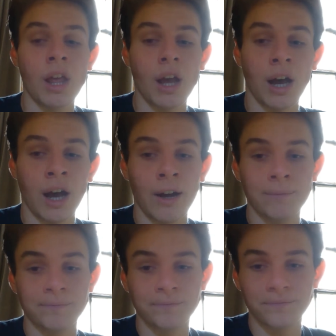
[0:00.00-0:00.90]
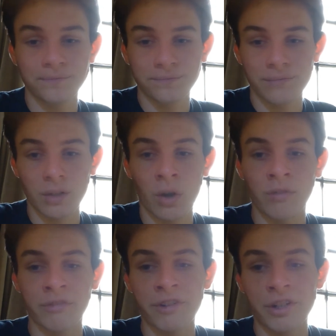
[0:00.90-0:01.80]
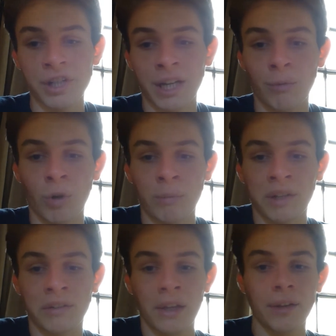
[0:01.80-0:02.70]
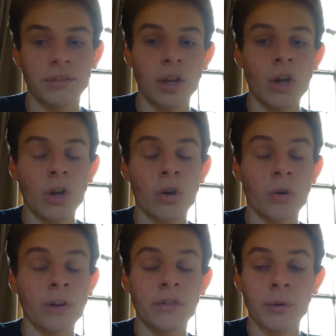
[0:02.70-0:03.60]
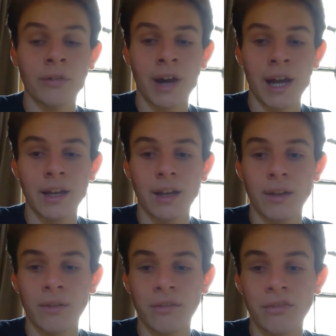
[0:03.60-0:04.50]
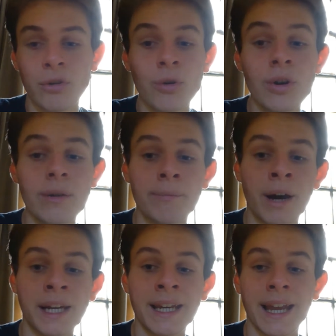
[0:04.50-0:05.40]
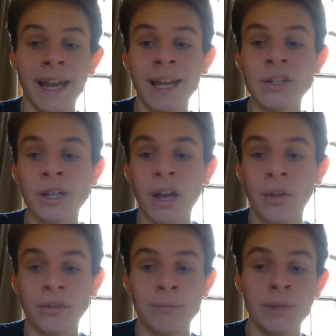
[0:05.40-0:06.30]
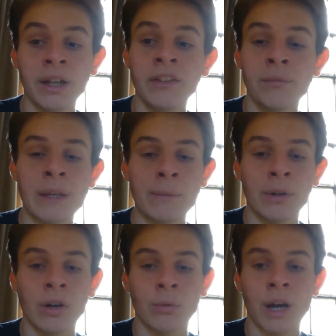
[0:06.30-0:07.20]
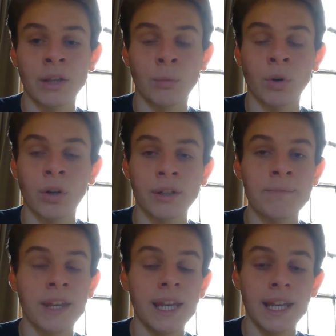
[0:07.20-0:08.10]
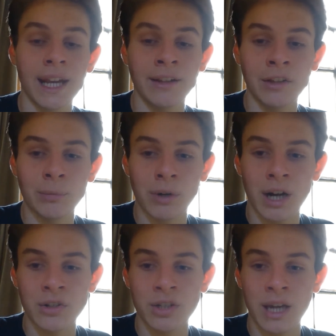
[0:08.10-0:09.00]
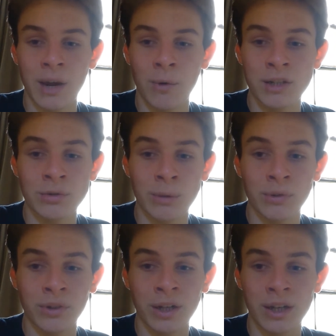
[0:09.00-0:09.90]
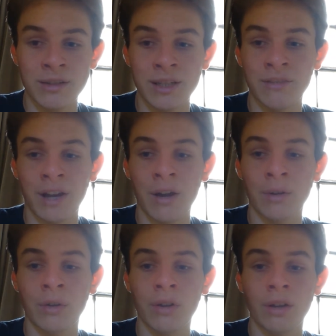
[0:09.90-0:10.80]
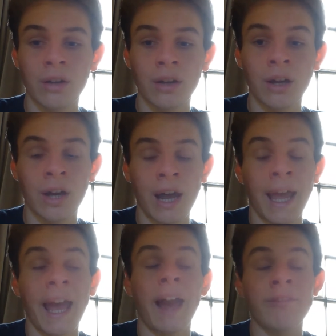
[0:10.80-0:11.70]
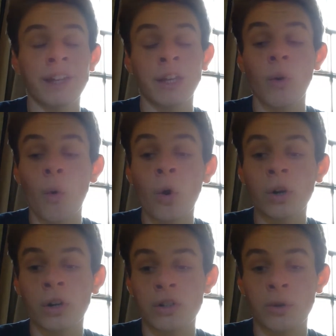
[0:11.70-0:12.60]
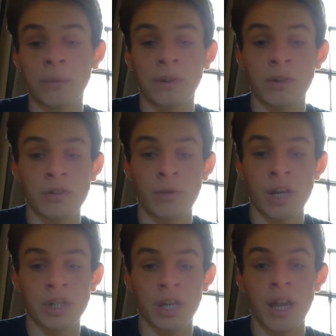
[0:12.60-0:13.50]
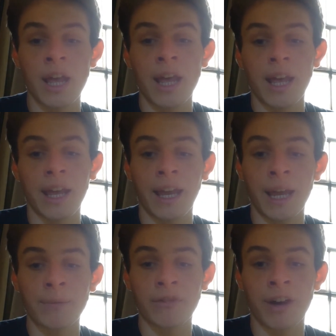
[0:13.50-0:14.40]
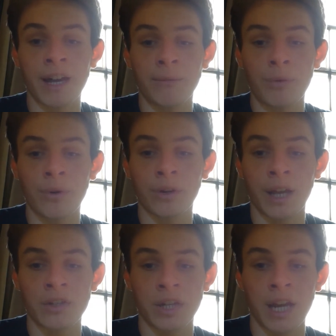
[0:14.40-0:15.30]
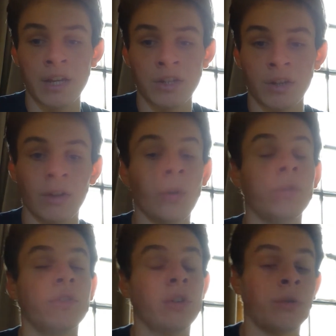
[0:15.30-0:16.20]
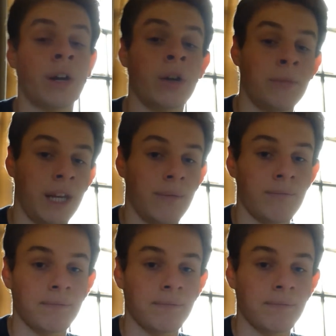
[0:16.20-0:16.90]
overfishing, and warming seas. Coral reefs provide food, money, and good health to millions of people around the world. In this project, I want to represent an idea of how I have in order to help the situation and provide important education to those around me.